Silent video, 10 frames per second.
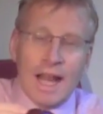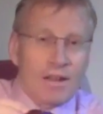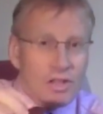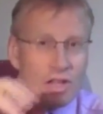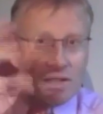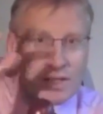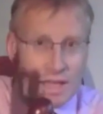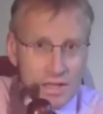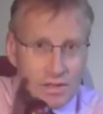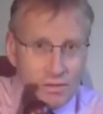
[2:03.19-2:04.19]
Outside the
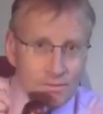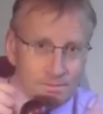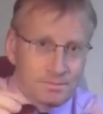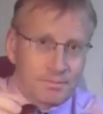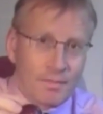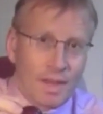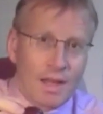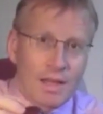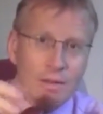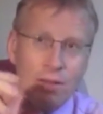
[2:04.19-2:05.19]
testicle,
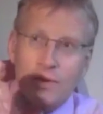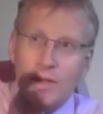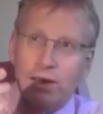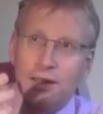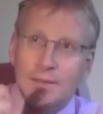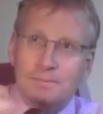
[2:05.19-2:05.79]
you have like